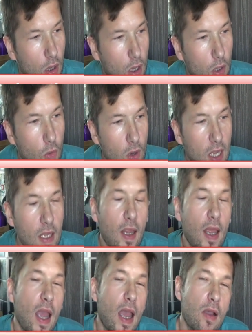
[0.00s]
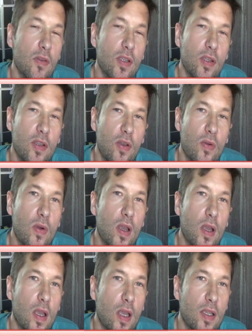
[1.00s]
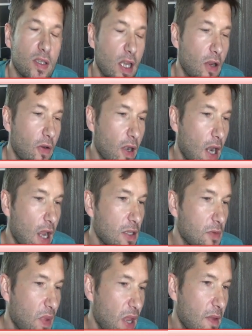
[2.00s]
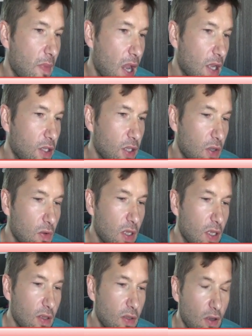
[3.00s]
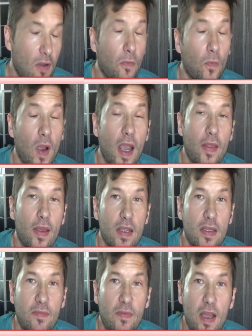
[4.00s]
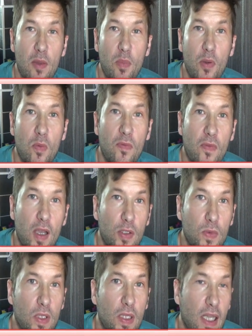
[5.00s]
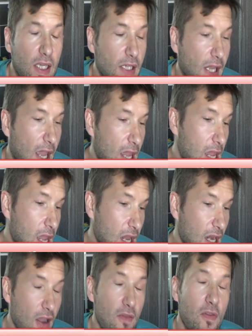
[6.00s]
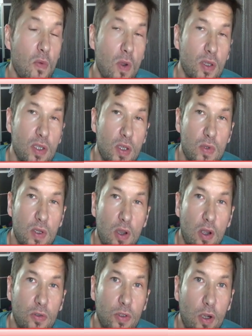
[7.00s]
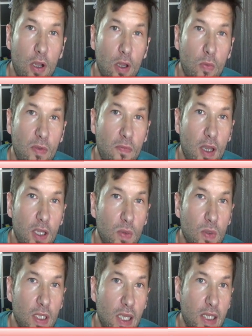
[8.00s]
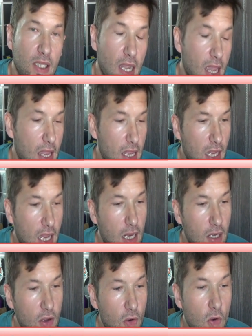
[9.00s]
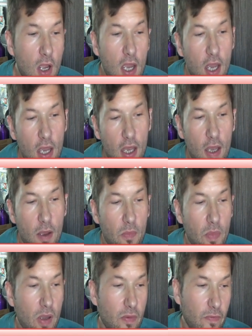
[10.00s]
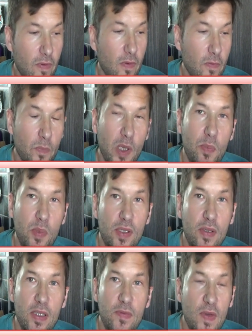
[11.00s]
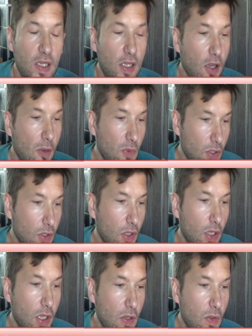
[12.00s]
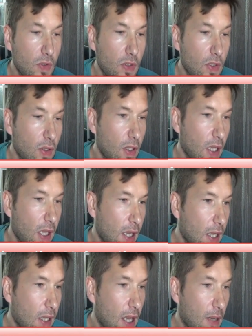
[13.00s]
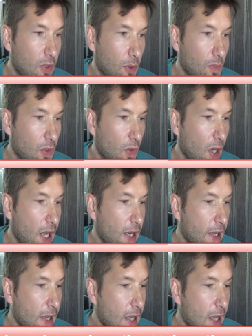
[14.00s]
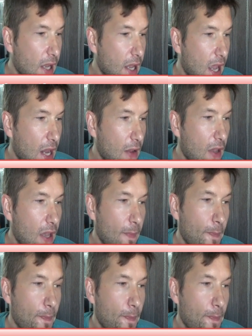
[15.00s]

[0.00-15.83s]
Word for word: quickly how to do a synchronized beat match using the software that is available with Virtual DJ 8. Now if you want to use a controller with Virtual DJ 8 you can do, but for the purpose of this video I'm just going to use the laptop screen. Anyway,